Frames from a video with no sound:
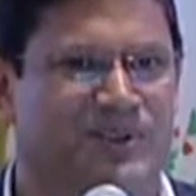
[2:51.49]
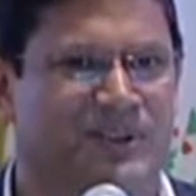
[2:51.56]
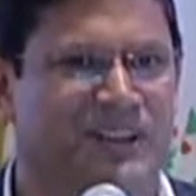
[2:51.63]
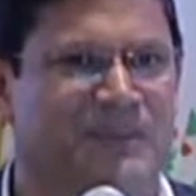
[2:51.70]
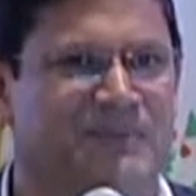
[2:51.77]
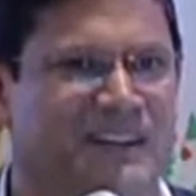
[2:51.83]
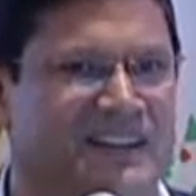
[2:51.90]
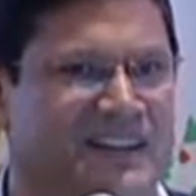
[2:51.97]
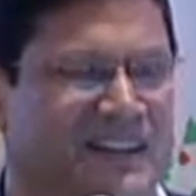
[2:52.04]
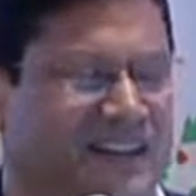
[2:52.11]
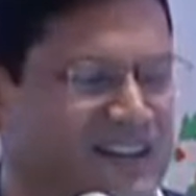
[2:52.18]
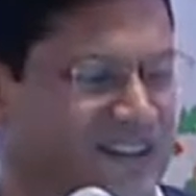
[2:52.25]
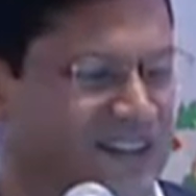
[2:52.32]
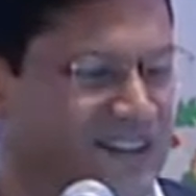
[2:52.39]
team in
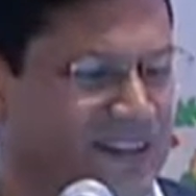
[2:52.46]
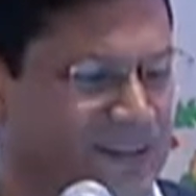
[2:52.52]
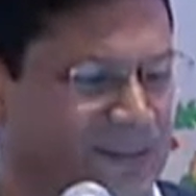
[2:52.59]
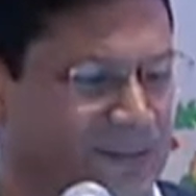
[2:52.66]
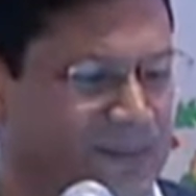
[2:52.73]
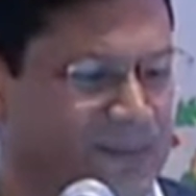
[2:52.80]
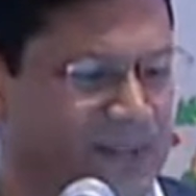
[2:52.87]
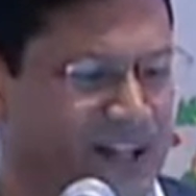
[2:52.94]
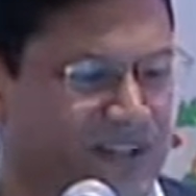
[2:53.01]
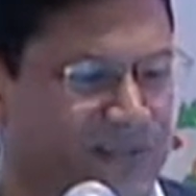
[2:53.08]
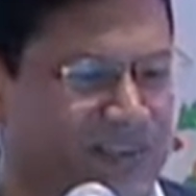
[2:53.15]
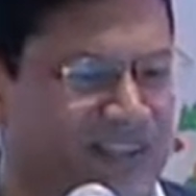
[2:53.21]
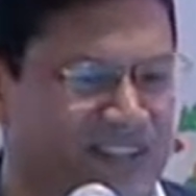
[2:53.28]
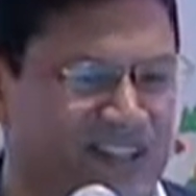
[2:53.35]
the
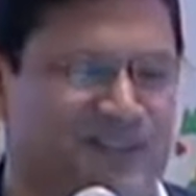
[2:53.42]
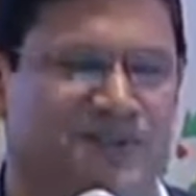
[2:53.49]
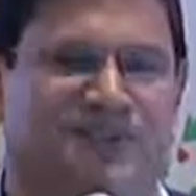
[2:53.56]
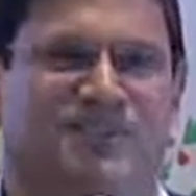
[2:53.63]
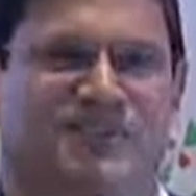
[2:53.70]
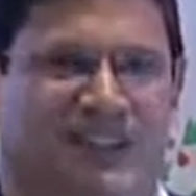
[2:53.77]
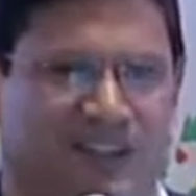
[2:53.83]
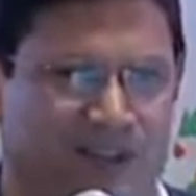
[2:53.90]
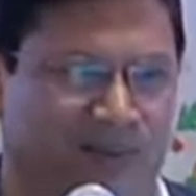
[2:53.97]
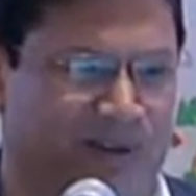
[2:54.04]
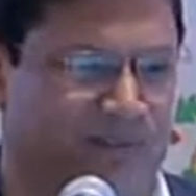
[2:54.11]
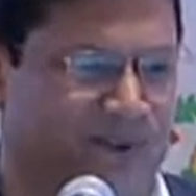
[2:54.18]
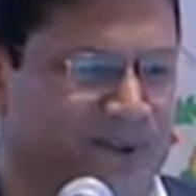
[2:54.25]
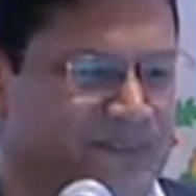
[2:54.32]
last presentation, so thank
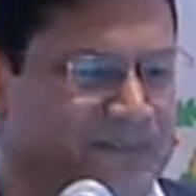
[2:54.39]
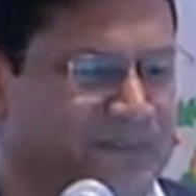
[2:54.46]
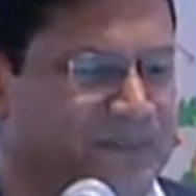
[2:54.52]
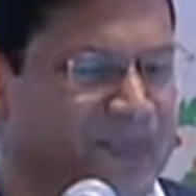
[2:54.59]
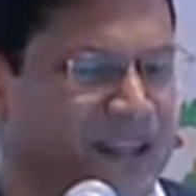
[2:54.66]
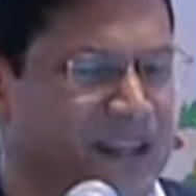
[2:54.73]
you very much.